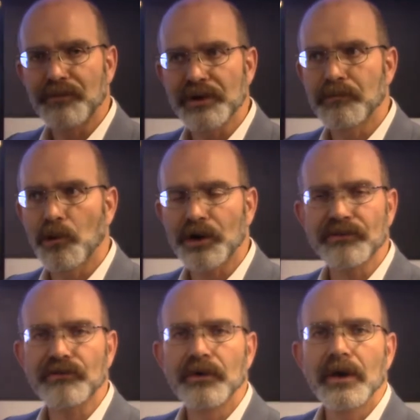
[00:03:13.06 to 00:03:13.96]

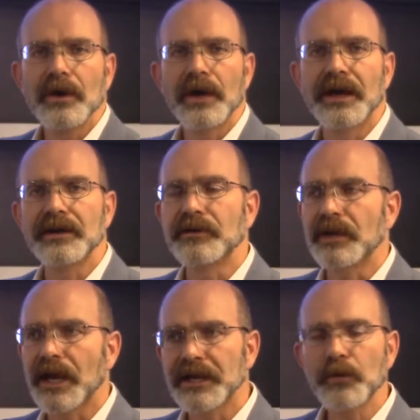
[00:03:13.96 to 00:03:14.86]
reports, and
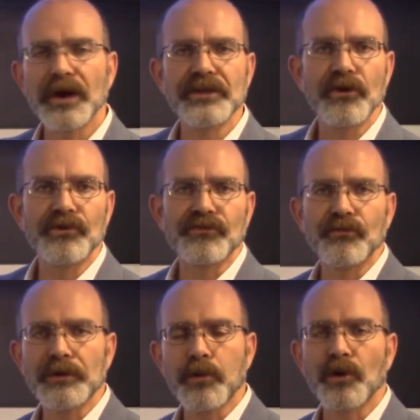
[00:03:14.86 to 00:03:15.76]
any way those
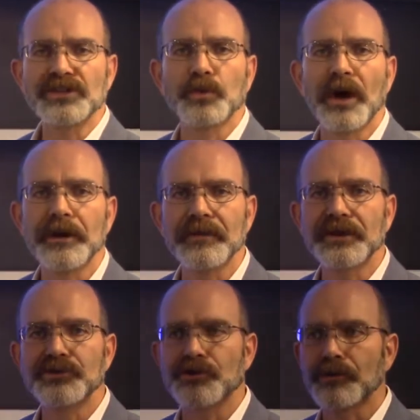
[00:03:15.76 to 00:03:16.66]
reports want to be
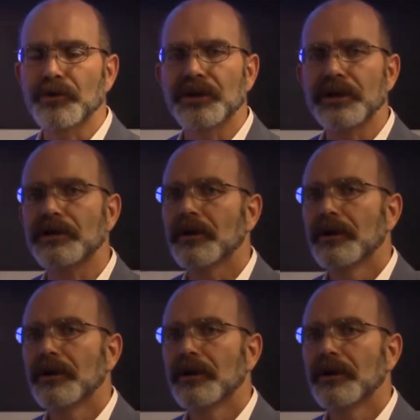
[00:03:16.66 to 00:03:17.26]
interpreted